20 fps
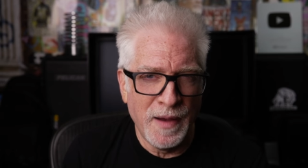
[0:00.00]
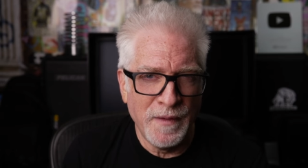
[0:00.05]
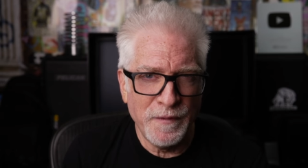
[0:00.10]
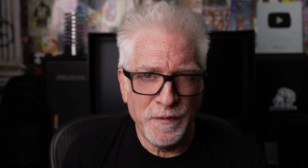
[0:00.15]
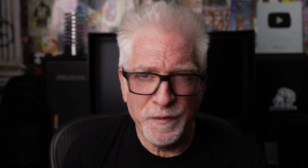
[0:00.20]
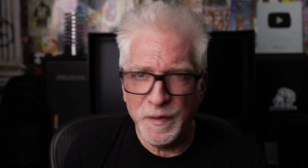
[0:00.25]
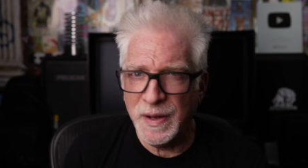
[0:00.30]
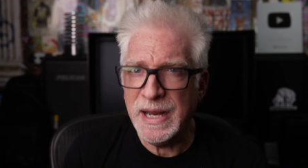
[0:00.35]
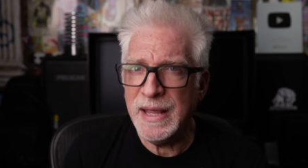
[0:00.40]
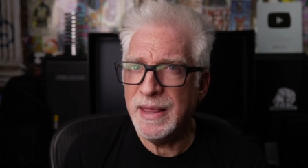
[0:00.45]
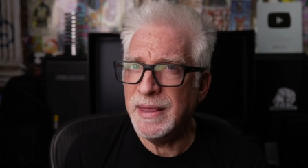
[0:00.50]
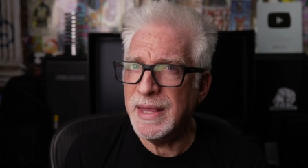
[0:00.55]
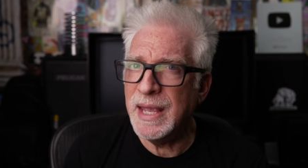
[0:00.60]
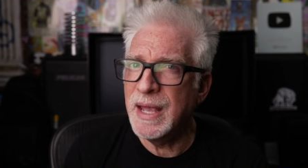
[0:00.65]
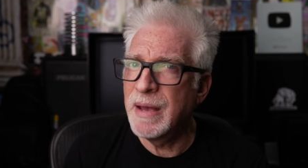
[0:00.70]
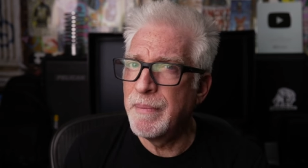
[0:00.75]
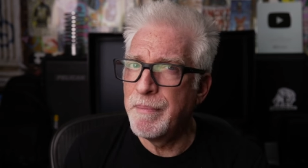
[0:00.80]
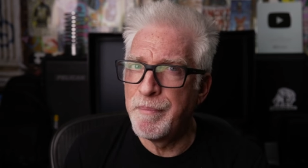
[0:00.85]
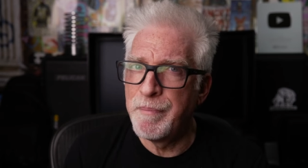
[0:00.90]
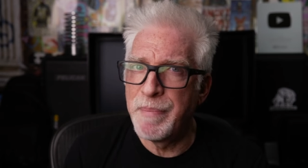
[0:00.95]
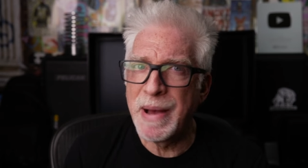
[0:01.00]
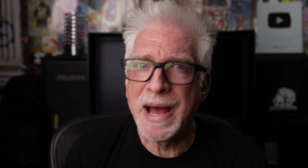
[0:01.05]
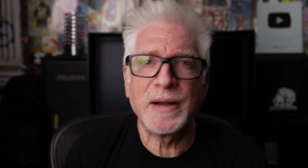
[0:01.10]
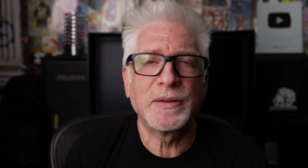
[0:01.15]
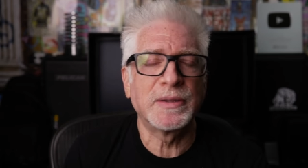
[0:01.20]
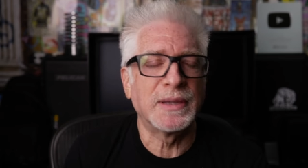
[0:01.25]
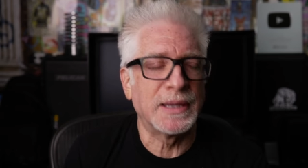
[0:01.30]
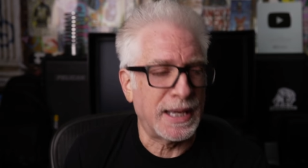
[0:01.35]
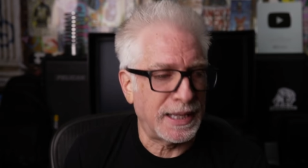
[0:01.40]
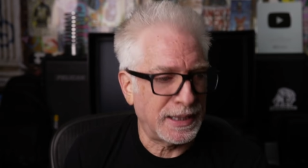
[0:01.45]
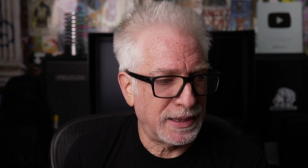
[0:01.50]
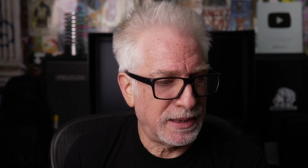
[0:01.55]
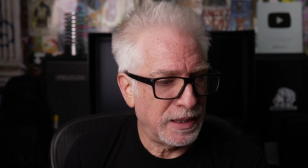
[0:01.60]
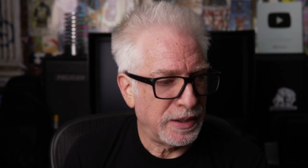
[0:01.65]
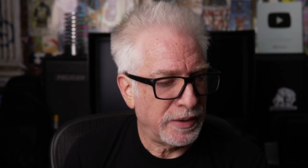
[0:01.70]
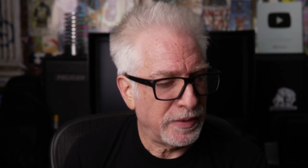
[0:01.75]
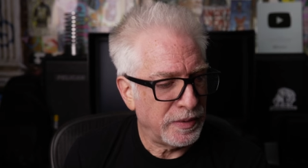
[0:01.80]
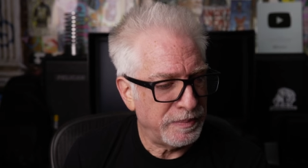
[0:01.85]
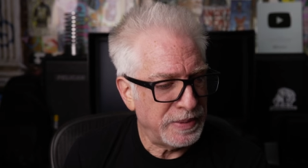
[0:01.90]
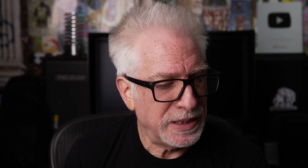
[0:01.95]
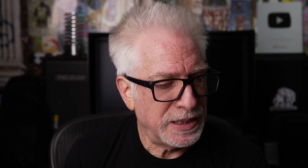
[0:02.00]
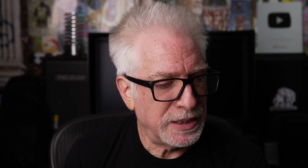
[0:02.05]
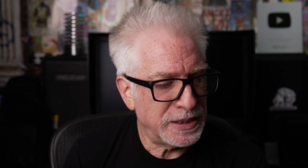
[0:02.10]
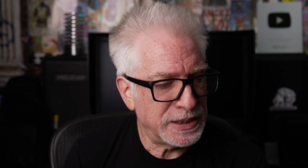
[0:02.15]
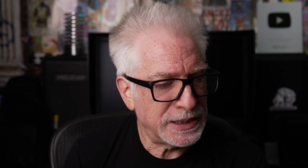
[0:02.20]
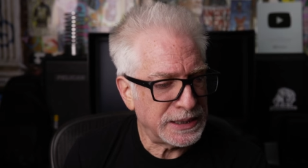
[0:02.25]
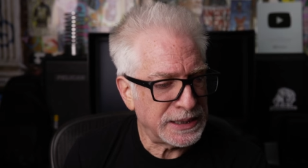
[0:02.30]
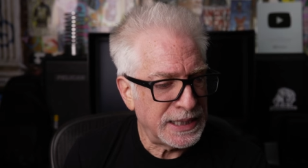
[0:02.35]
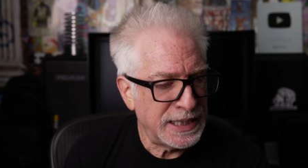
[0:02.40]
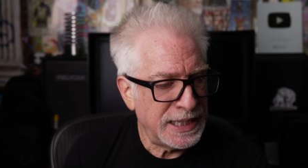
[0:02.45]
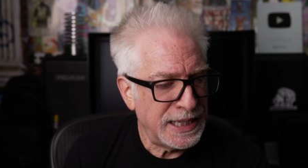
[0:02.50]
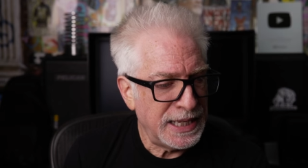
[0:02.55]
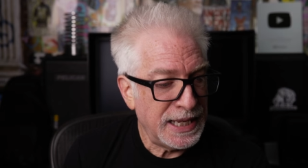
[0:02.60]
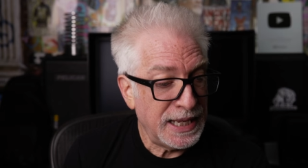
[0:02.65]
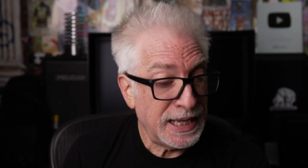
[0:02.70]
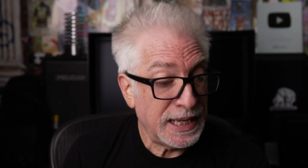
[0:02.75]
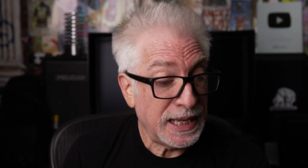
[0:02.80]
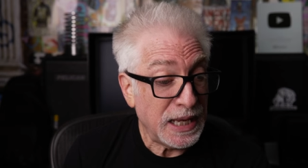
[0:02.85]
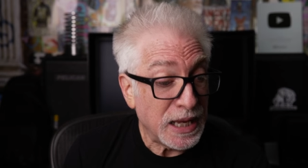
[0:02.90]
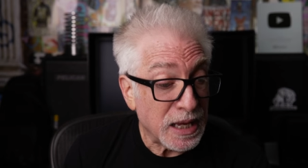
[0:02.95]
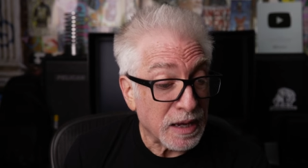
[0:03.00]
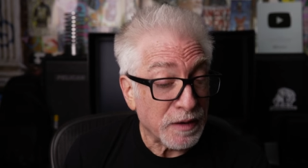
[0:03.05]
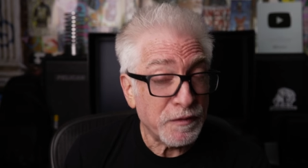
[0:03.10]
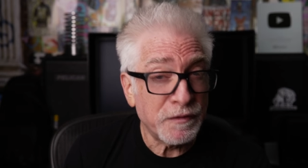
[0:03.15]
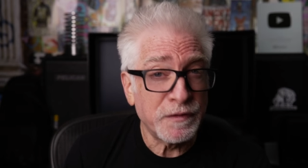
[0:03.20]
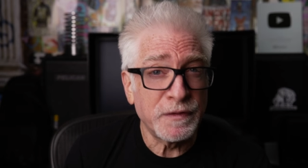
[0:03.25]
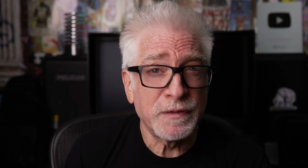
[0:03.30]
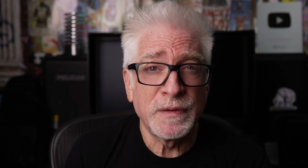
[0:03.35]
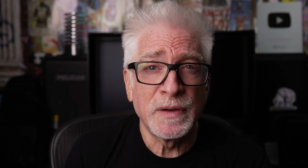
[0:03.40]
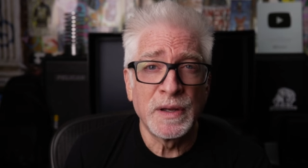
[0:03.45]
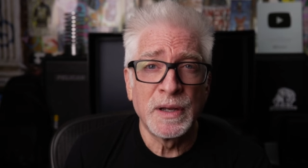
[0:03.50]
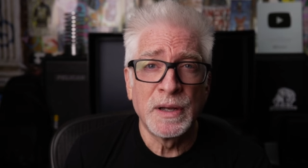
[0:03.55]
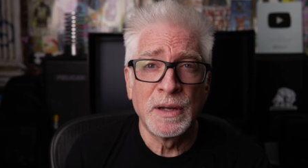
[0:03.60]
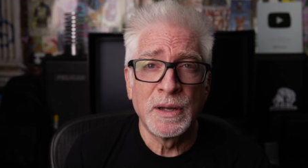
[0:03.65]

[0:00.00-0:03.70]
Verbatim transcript: Funny thing about that, though, because if